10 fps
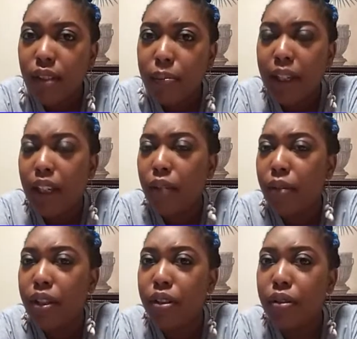being
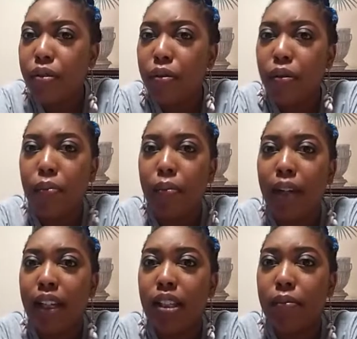with you
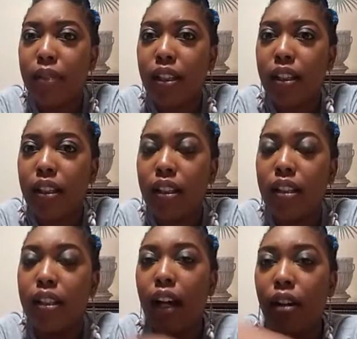makes me
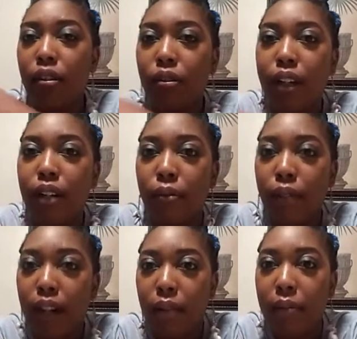downgrade
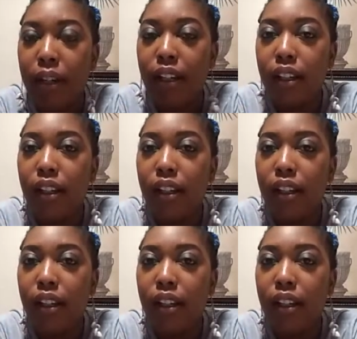where I'm at.